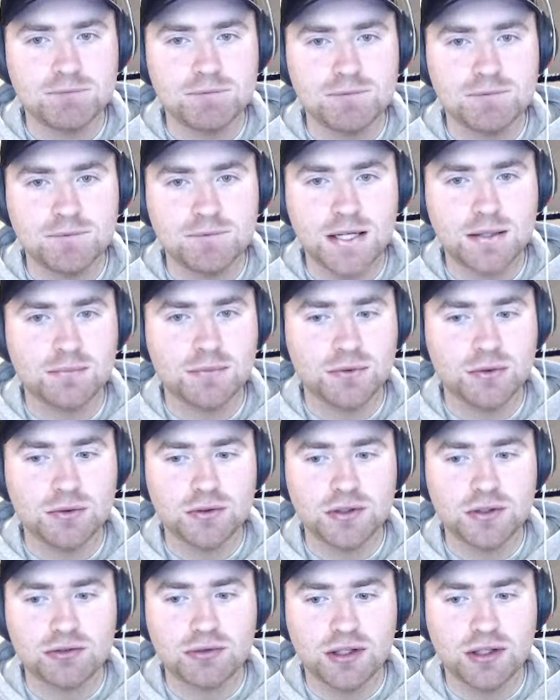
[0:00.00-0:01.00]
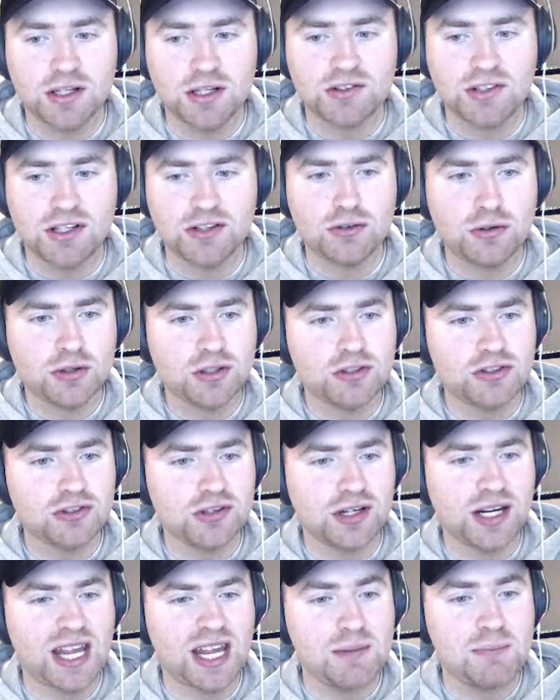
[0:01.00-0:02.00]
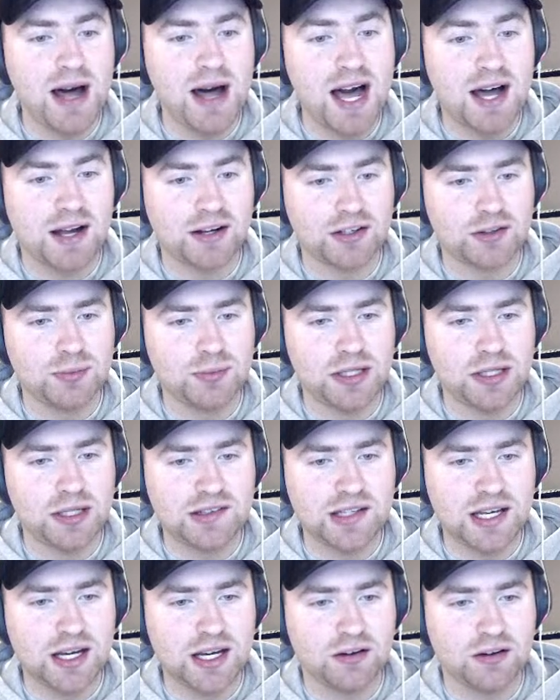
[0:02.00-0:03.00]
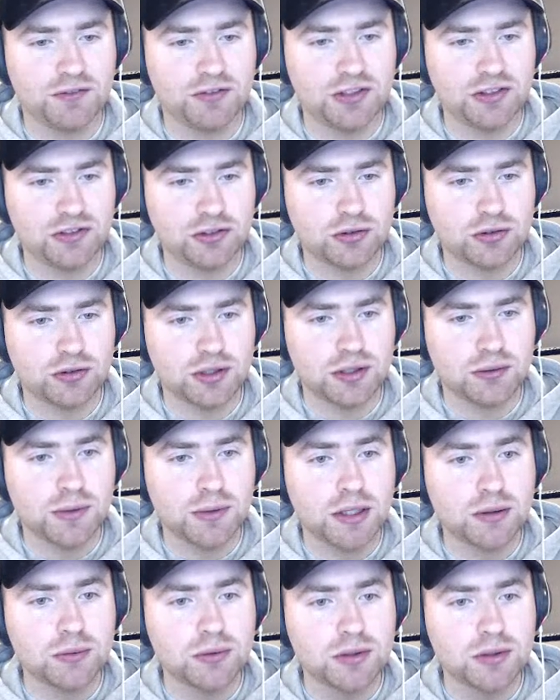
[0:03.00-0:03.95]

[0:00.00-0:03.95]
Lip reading: Yep, good. That's what I like to see. Zorko just not getting the marks, but he's obviously scoring well.